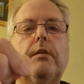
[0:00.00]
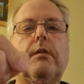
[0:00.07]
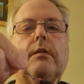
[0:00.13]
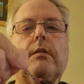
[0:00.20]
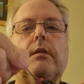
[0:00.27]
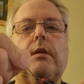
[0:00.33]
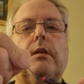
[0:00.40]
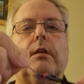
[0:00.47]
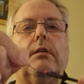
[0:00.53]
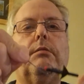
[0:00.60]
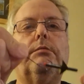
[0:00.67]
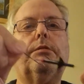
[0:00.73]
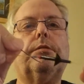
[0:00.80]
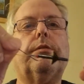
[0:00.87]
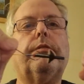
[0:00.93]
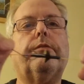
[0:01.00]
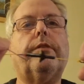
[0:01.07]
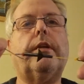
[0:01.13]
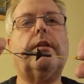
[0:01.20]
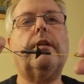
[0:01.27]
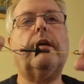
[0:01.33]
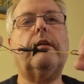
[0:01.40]
There you go. So thread
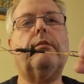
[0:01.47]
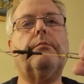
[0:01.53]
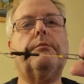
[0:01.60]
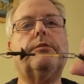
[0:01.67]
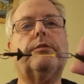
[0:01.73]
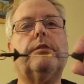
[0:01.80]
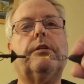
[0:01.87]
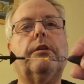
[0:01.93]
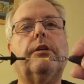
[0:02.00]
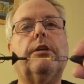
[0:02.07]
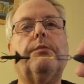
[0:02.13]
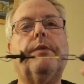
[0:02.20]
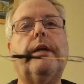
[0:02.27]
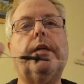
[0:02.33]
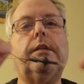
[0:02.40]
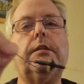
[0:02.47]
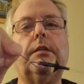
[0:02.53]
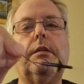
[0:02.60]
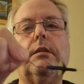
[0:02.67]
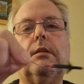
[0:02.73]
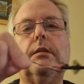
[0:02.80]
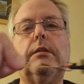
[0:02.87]
that up. So you got your weight.
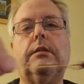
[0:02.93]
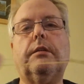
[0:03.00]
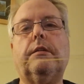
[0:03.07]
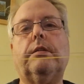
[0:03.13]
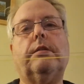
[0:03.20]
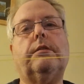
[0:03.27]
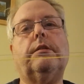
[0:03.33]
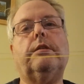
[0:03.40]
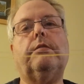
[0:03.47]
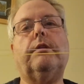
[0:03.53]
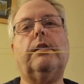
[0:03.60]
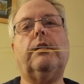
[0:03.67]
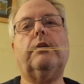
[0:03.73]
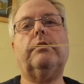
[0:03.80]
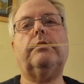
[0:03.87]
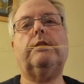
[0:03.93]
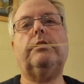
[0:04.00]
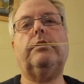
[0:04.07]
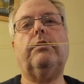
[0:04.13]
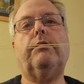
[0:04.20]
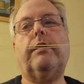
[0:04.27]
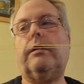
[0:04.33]
Do that. You
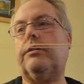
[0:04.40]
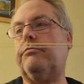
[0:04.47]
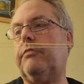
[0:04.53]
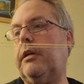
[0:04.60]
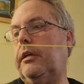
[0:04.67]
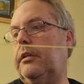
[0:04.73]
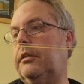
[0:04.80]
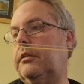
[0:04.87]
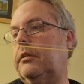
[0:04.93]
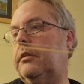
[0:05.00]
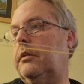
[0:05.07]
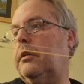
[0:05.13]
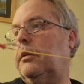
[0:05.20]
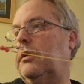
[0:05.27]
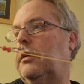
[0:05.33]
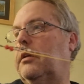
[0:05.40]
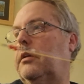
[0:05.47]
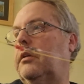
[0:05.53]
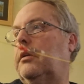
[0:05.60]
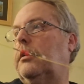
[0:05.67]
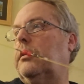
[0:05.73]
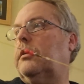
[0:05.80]
know that's right.
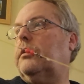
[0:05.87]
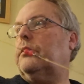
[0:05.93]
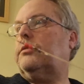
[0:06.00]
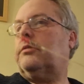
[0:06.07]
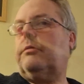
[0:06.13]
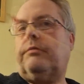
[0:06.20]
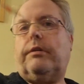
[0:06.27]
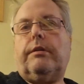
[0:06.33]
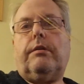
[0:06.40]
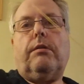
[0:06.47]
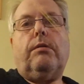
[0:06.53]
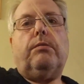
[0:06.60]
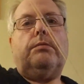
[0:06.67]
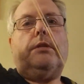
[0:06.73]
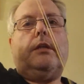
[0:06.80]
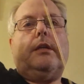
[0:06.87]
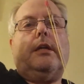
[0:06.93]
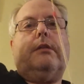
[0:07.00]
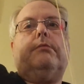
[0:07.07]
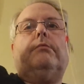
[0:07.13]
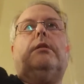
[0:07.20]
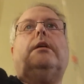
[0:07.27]
So you hold it
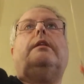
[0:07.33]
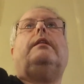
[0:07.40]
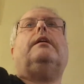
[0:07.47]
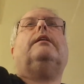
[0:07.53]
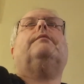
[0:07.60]
now like that.